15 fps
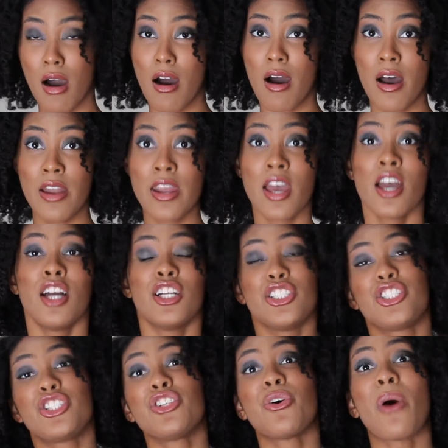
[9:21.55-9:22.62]
on
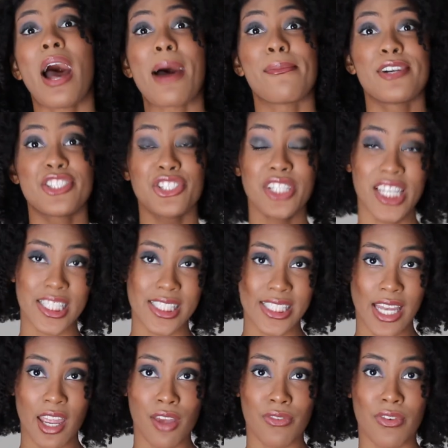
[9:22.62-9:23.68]
to know how much you can
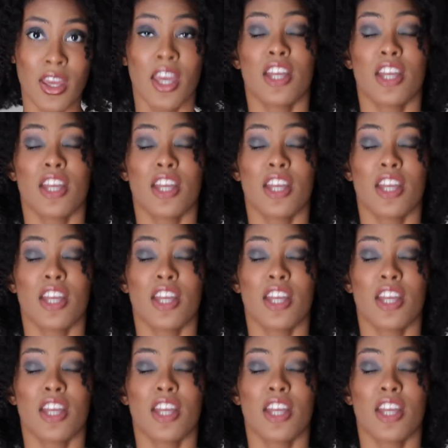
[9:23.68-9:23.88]
save,